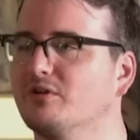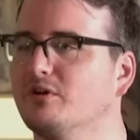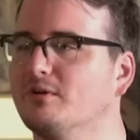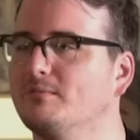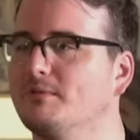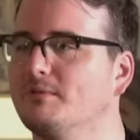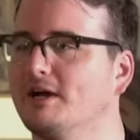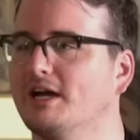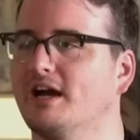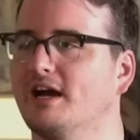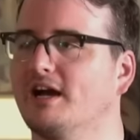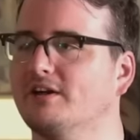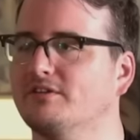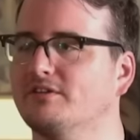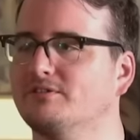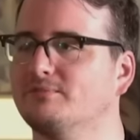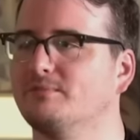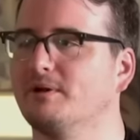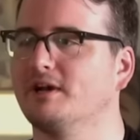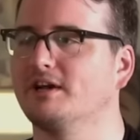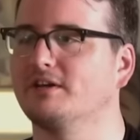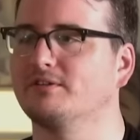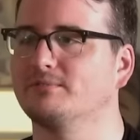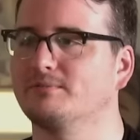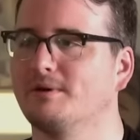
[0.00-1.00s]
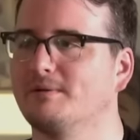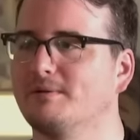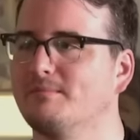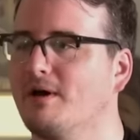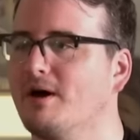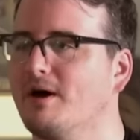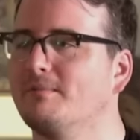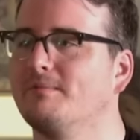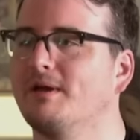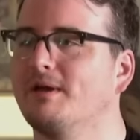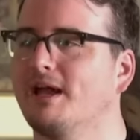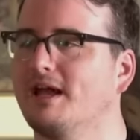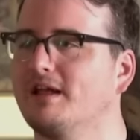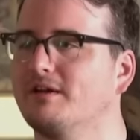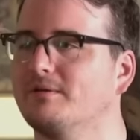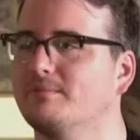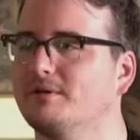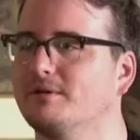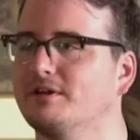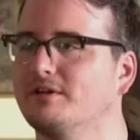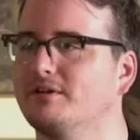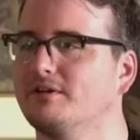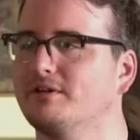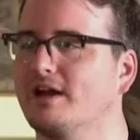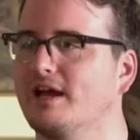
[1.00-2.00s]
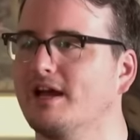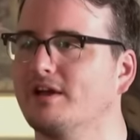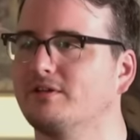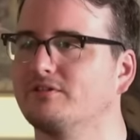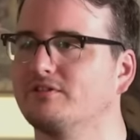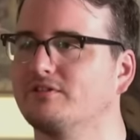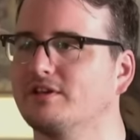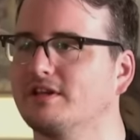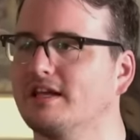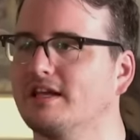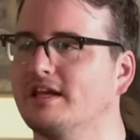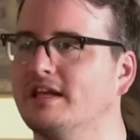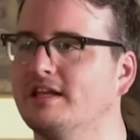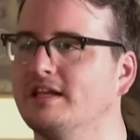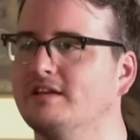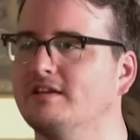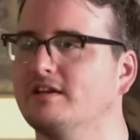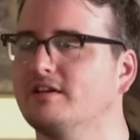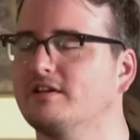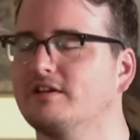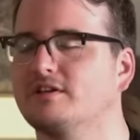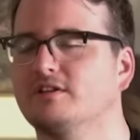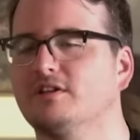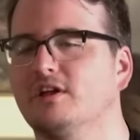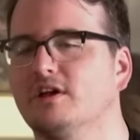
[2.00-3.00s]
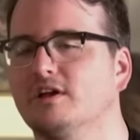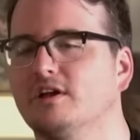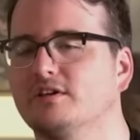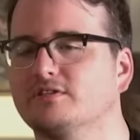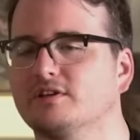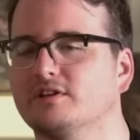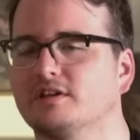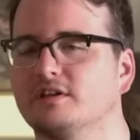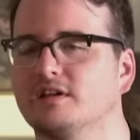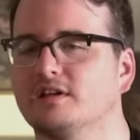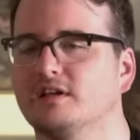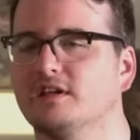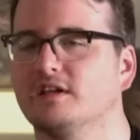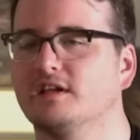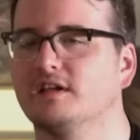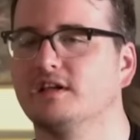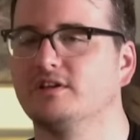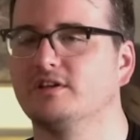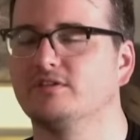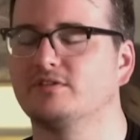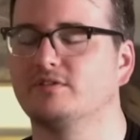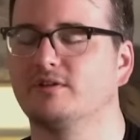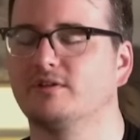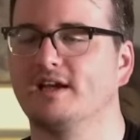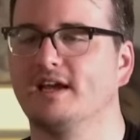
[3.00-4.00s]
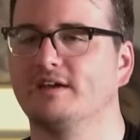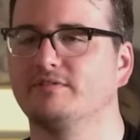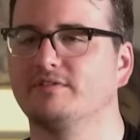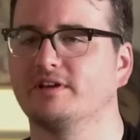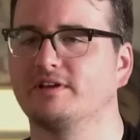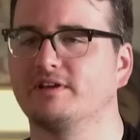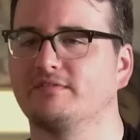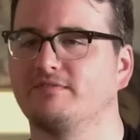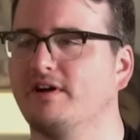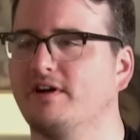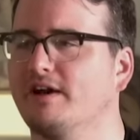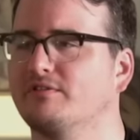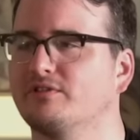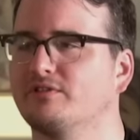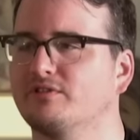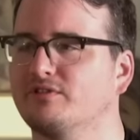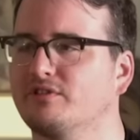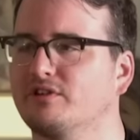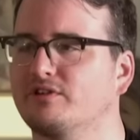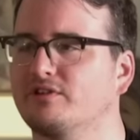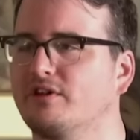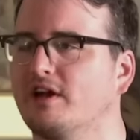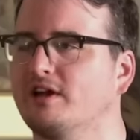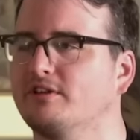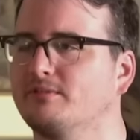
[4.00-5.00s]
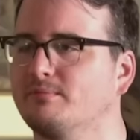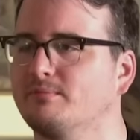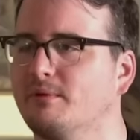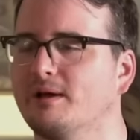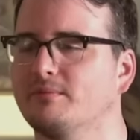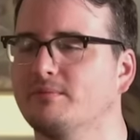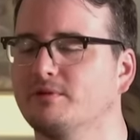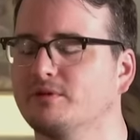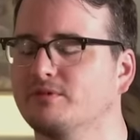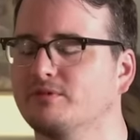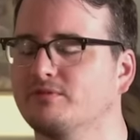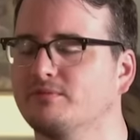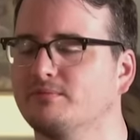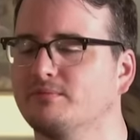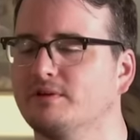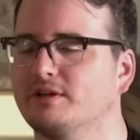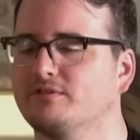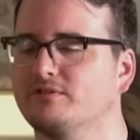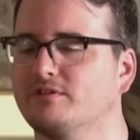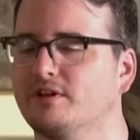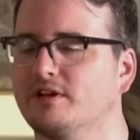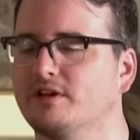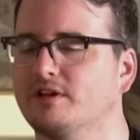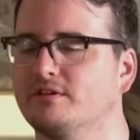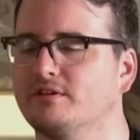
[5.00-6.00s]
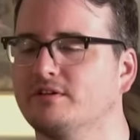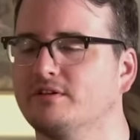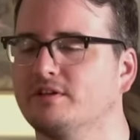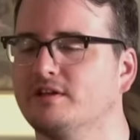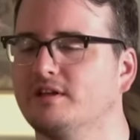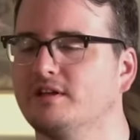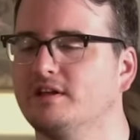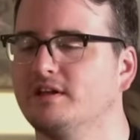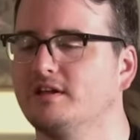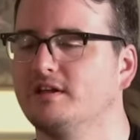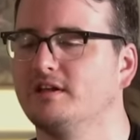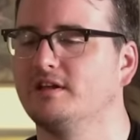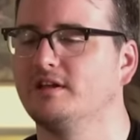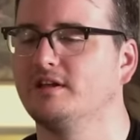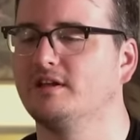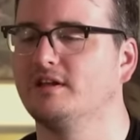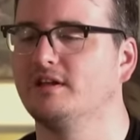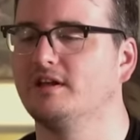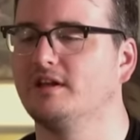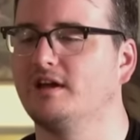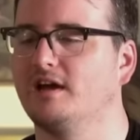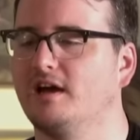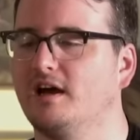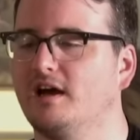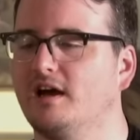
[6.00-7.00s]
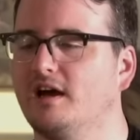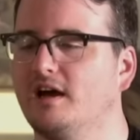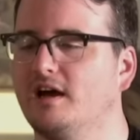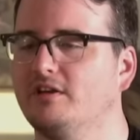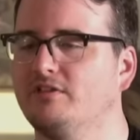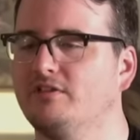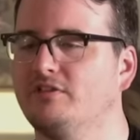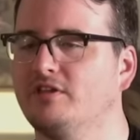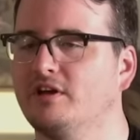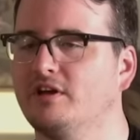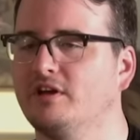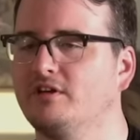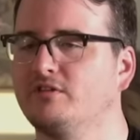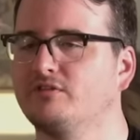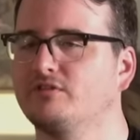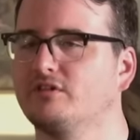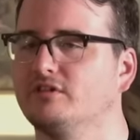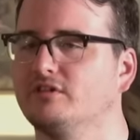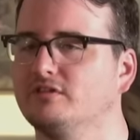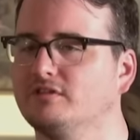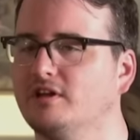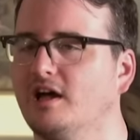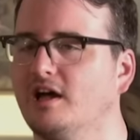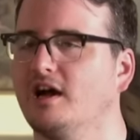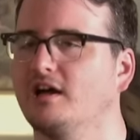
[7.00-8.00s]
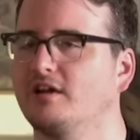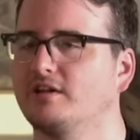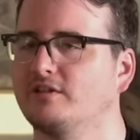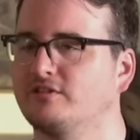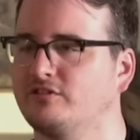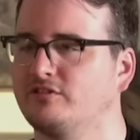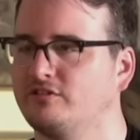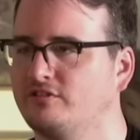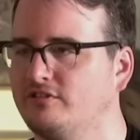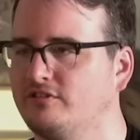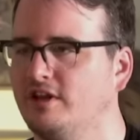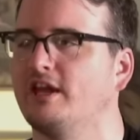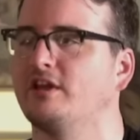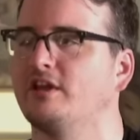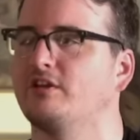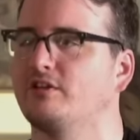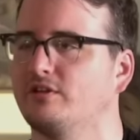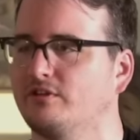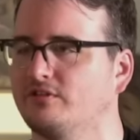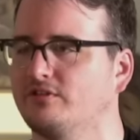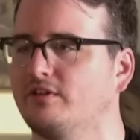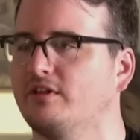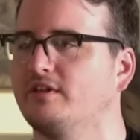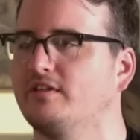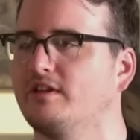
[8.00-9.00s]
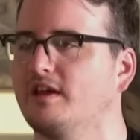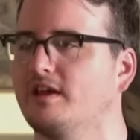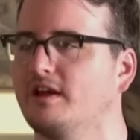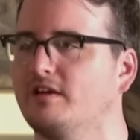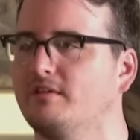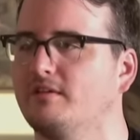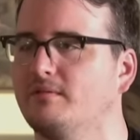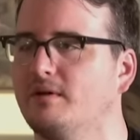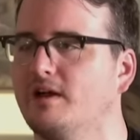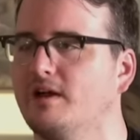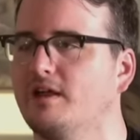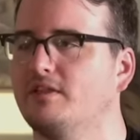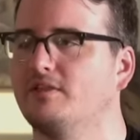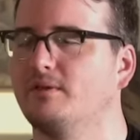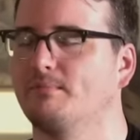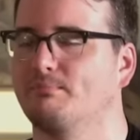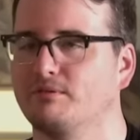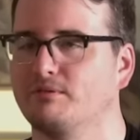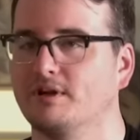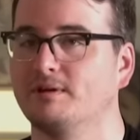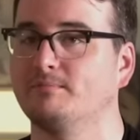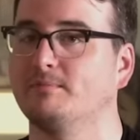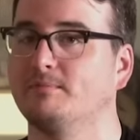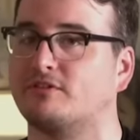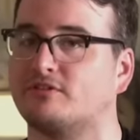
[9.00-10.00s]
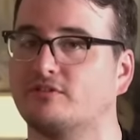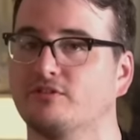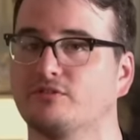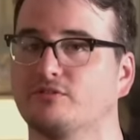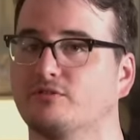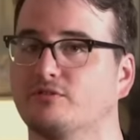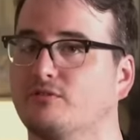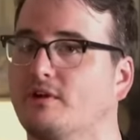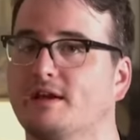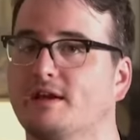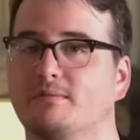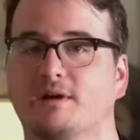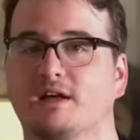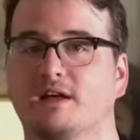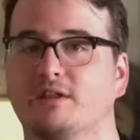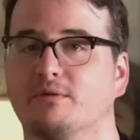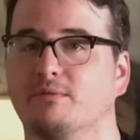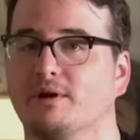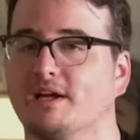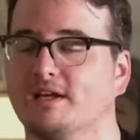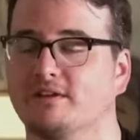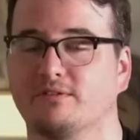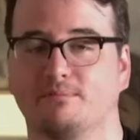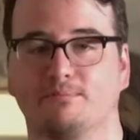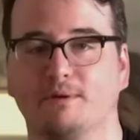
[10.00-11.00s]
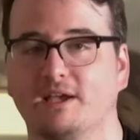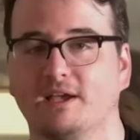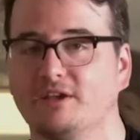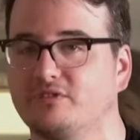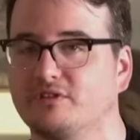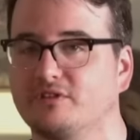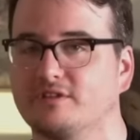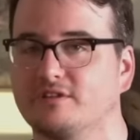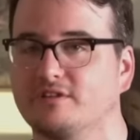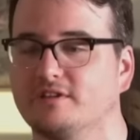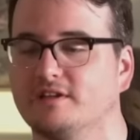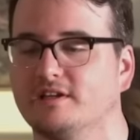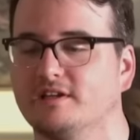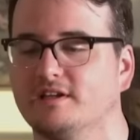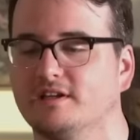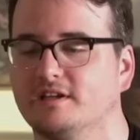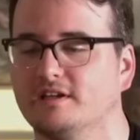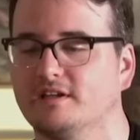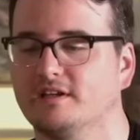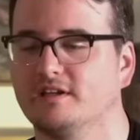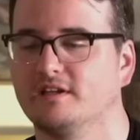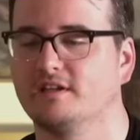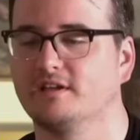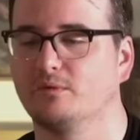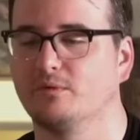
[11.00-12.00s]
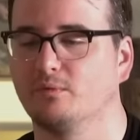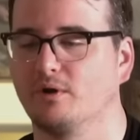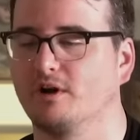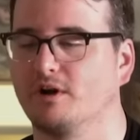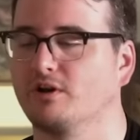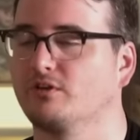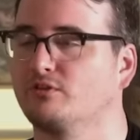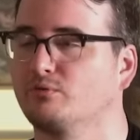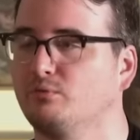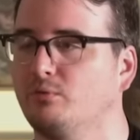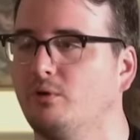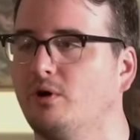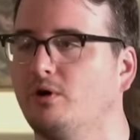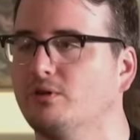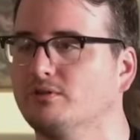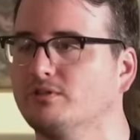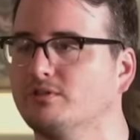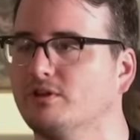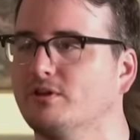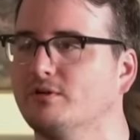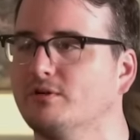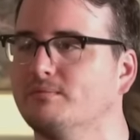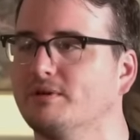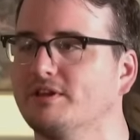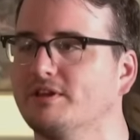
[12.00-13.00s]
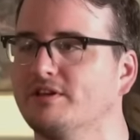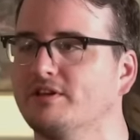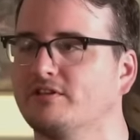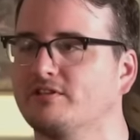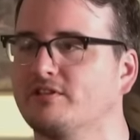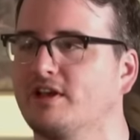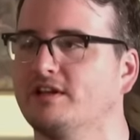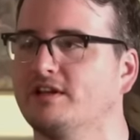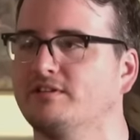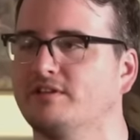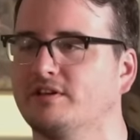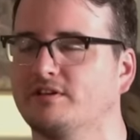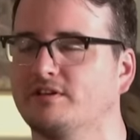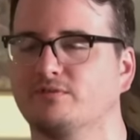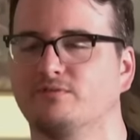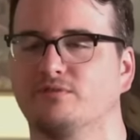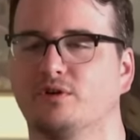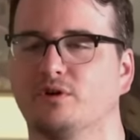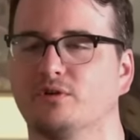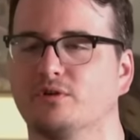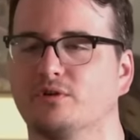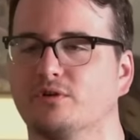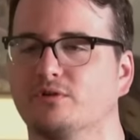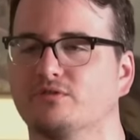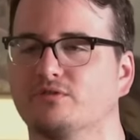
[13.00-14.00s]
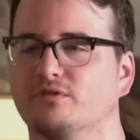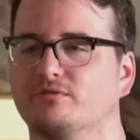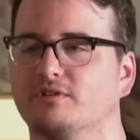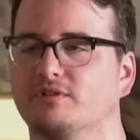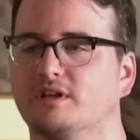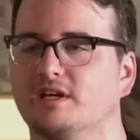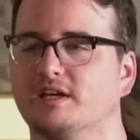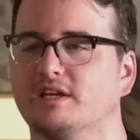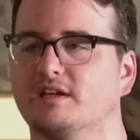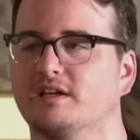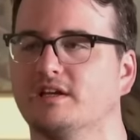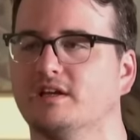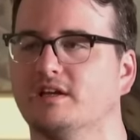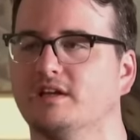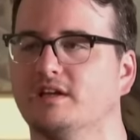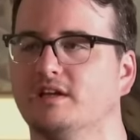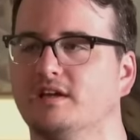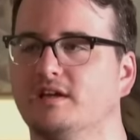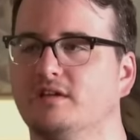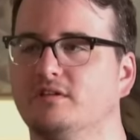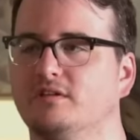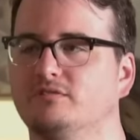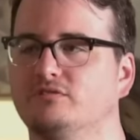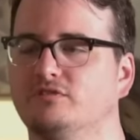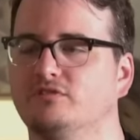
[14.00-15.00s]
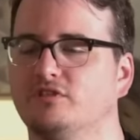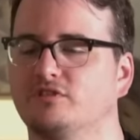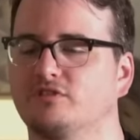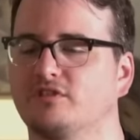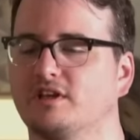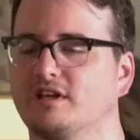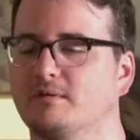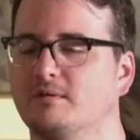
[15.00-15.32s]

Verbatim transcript: my I Spies. My mom had them in her house, like hidden in a closet, and so I have like five or six I Spy books from my childhood. There's a lot of stinkers in there. The premise is great, by the way. It's basically Where's Waldo, but this guy takes photos of like just like a